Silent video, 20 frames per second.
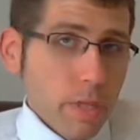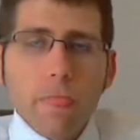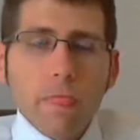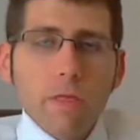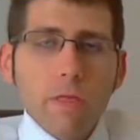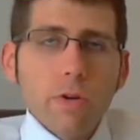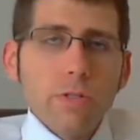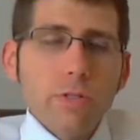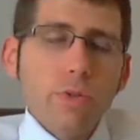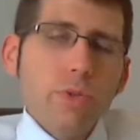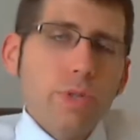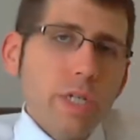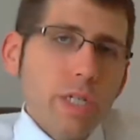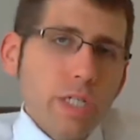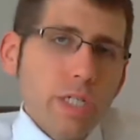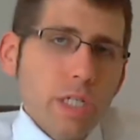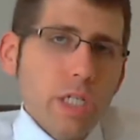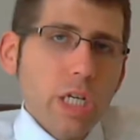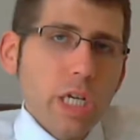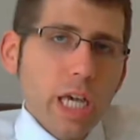There are two
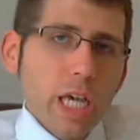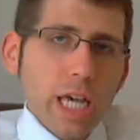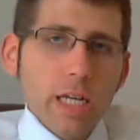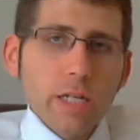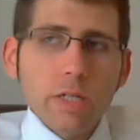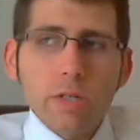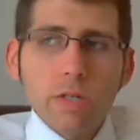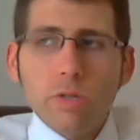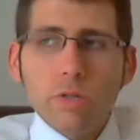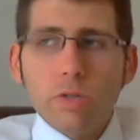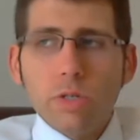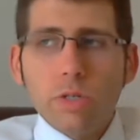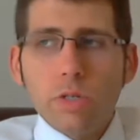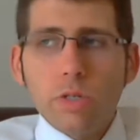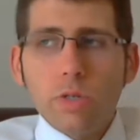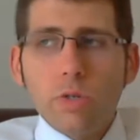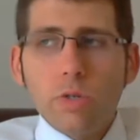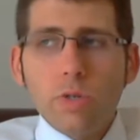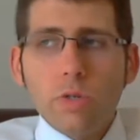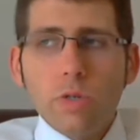things that you can do
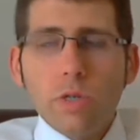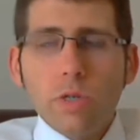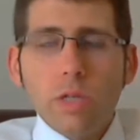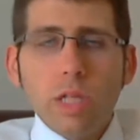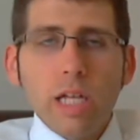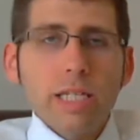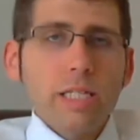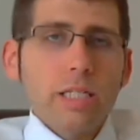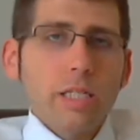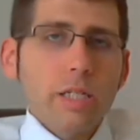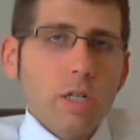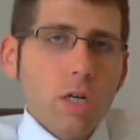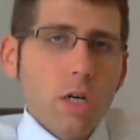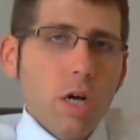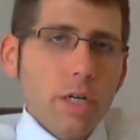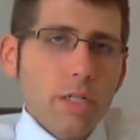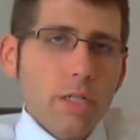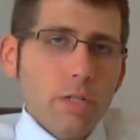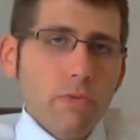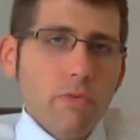to lessen the
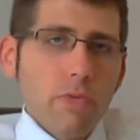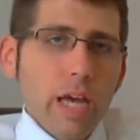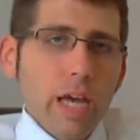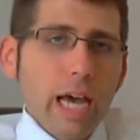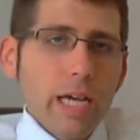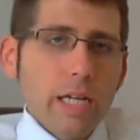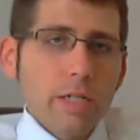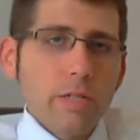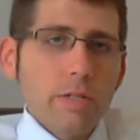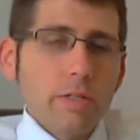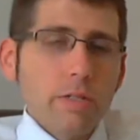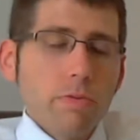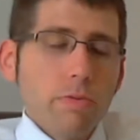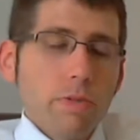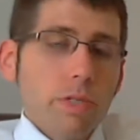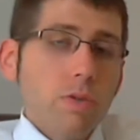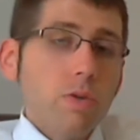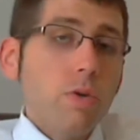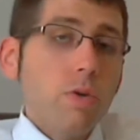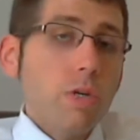cost of that
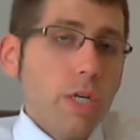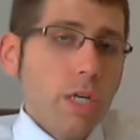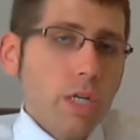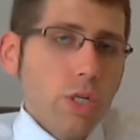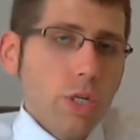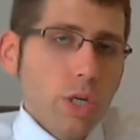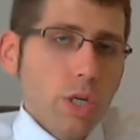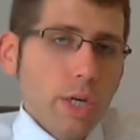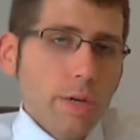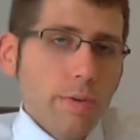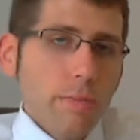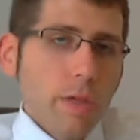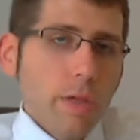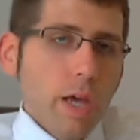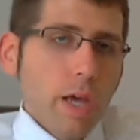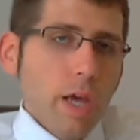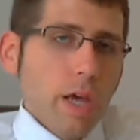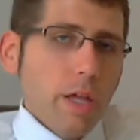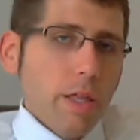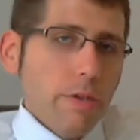renewal each year.
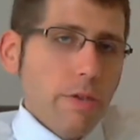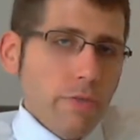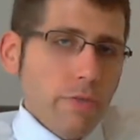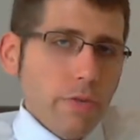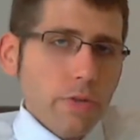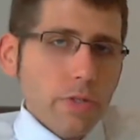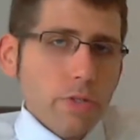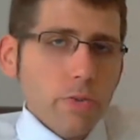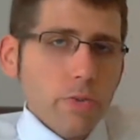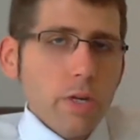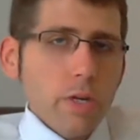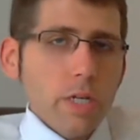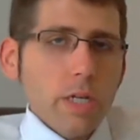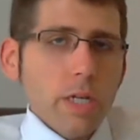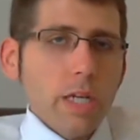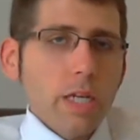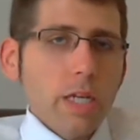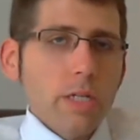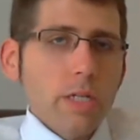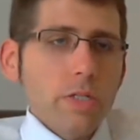The first one
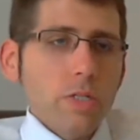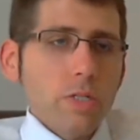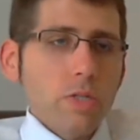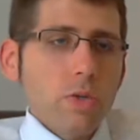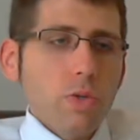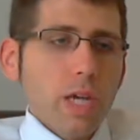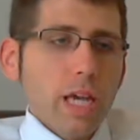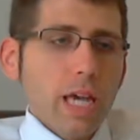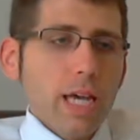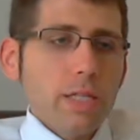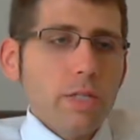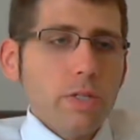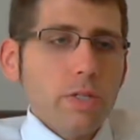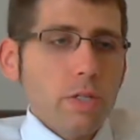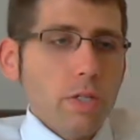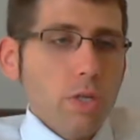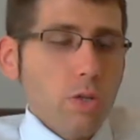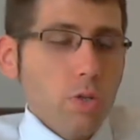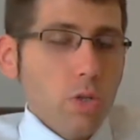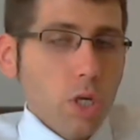is you can look
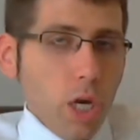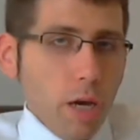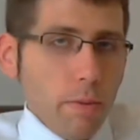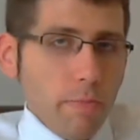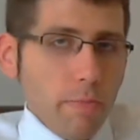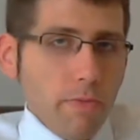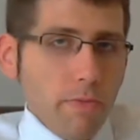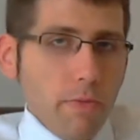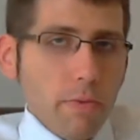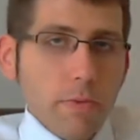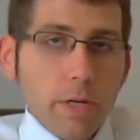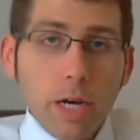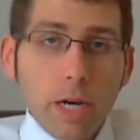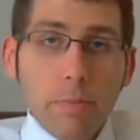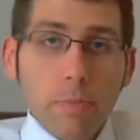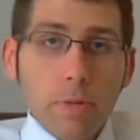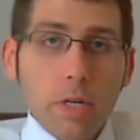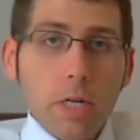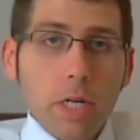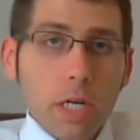to jump from
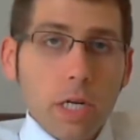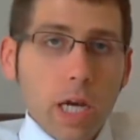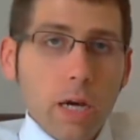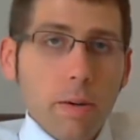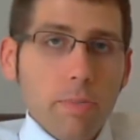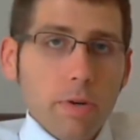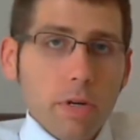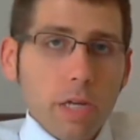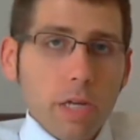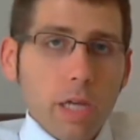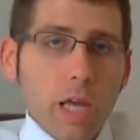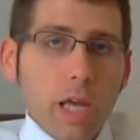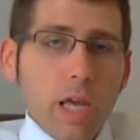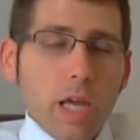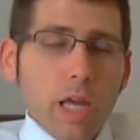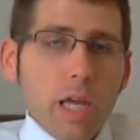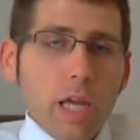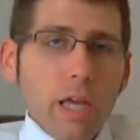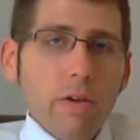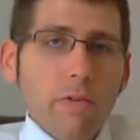company to company.
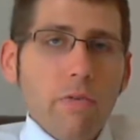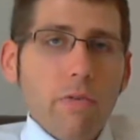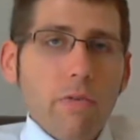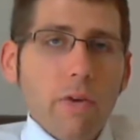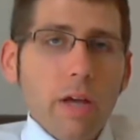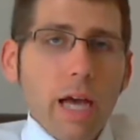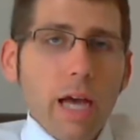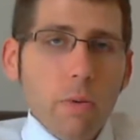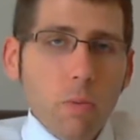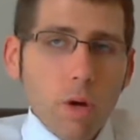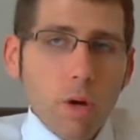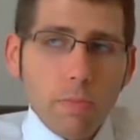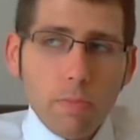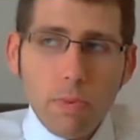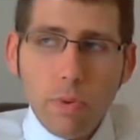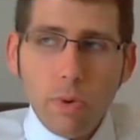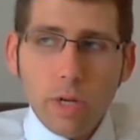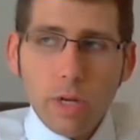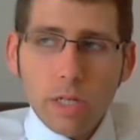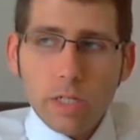If at one
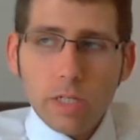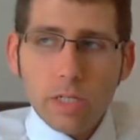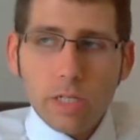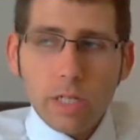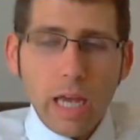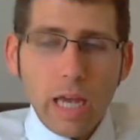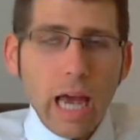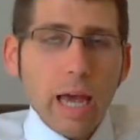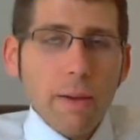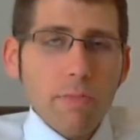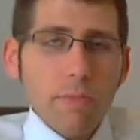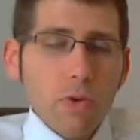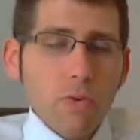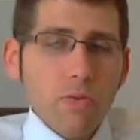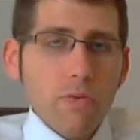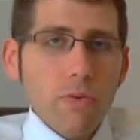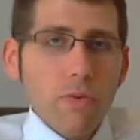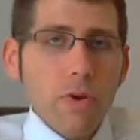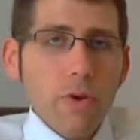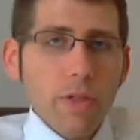point in time you
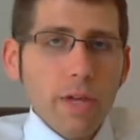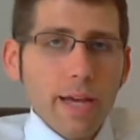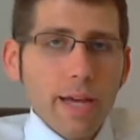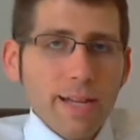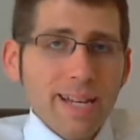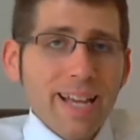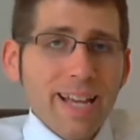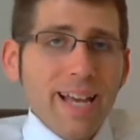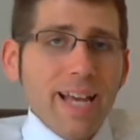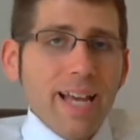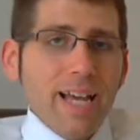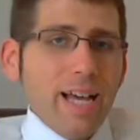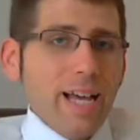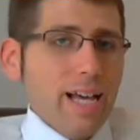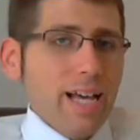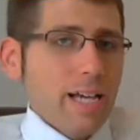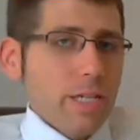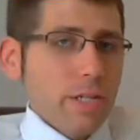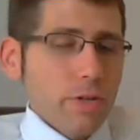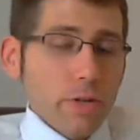feel that
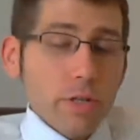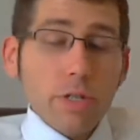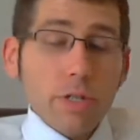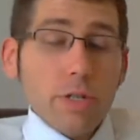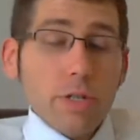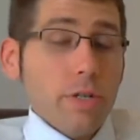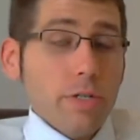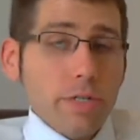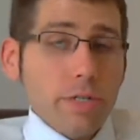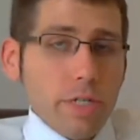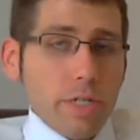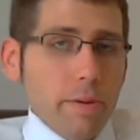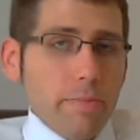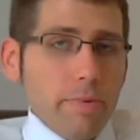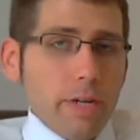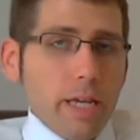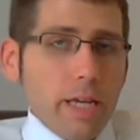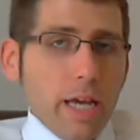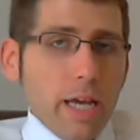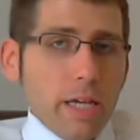your insurance
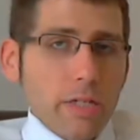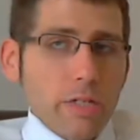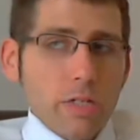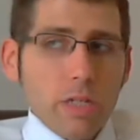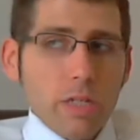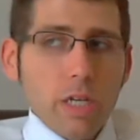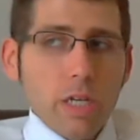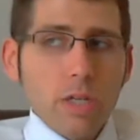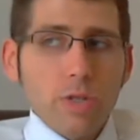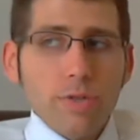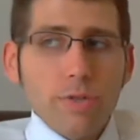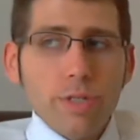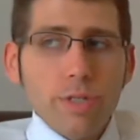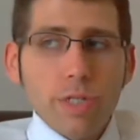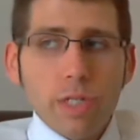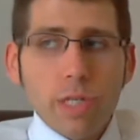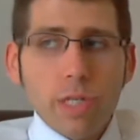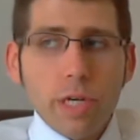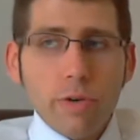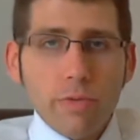company has
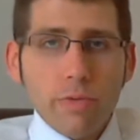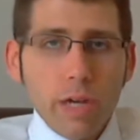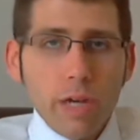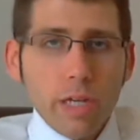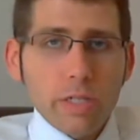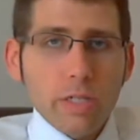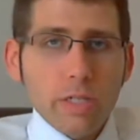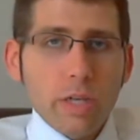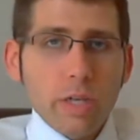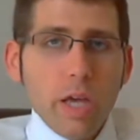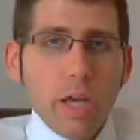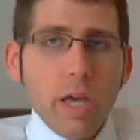increased their rates